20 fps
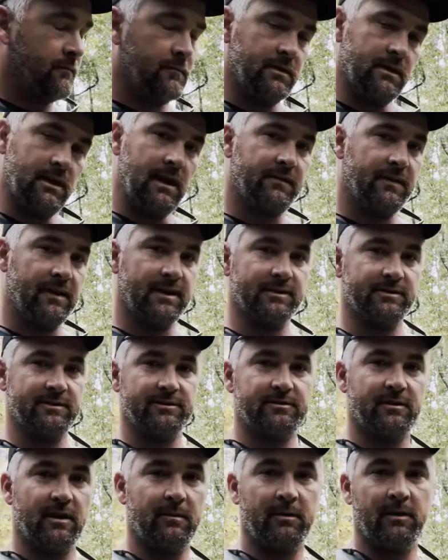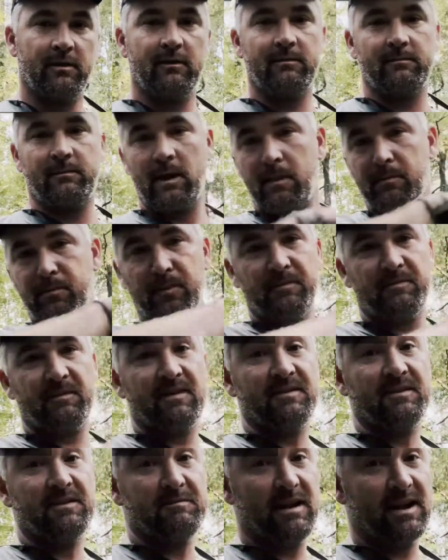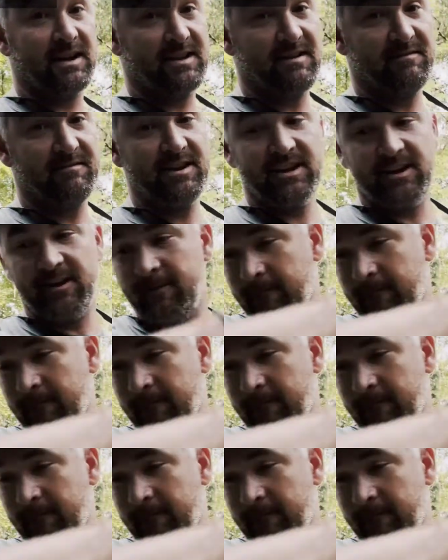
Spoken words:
I think I just dropped my arm. I'll have to look back at that video.